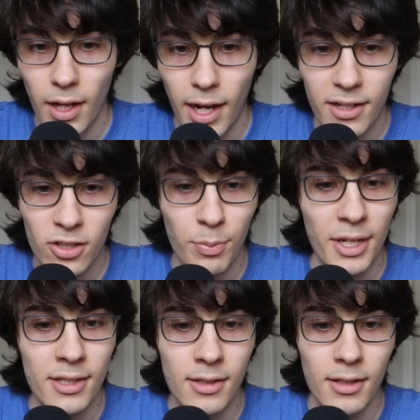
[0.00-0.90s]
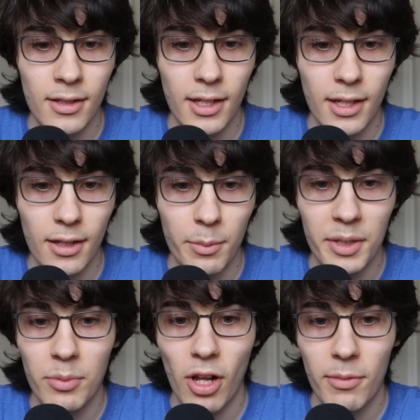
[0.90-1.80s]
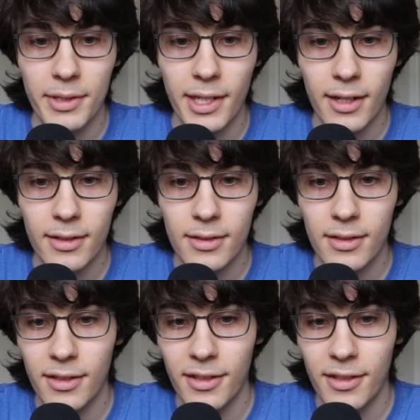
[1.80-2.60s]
i just pasted a big blob of text